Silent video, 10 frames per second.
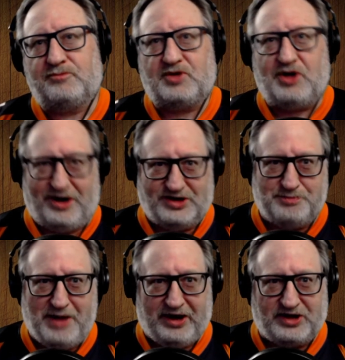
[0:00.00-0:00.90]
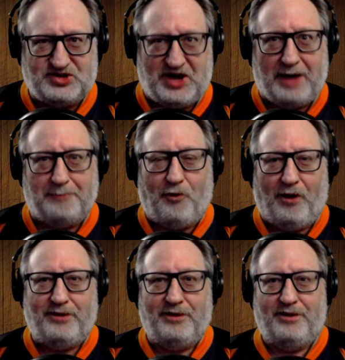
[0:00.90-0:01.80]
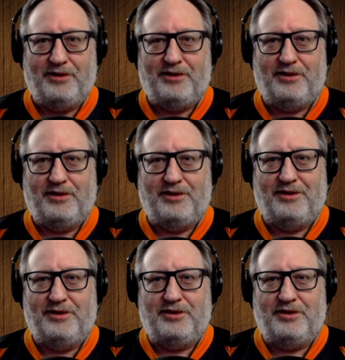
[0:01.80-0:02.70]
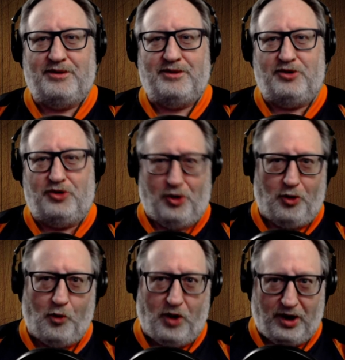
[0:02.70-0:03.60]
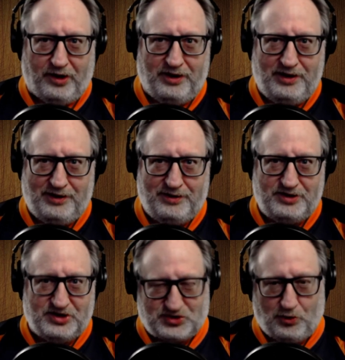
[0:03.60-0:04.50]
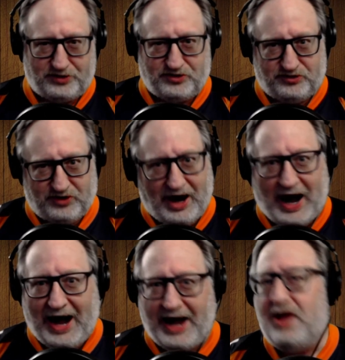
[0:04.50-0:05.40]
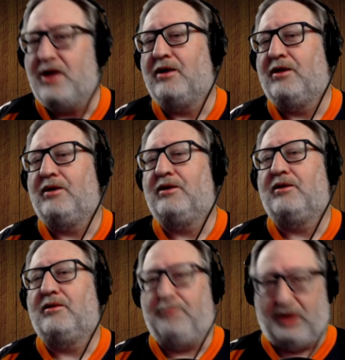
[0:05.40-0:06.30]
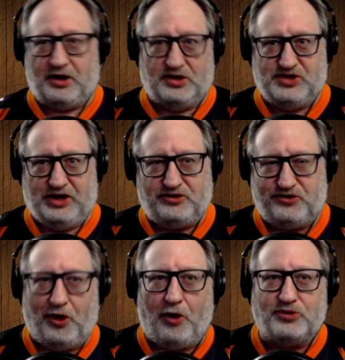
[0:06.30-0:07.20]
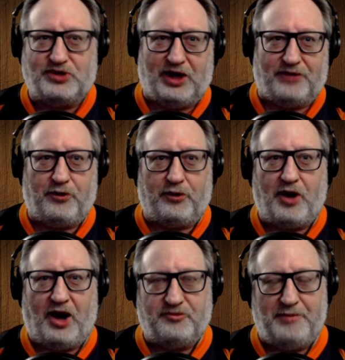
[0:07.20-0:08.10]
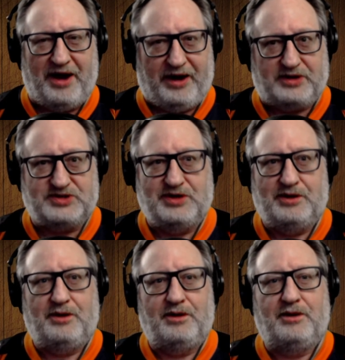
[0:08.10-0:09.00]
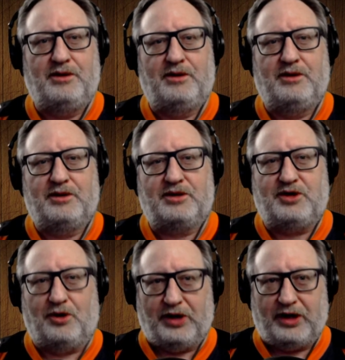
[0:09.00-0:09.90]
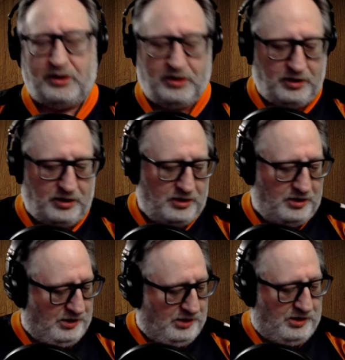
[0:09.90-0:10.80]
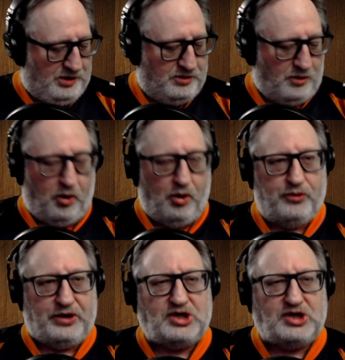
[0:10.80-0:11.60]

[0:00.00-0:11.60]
cosmetic standpoint. No one is going to die because they don't get their cosmetics. Killing all these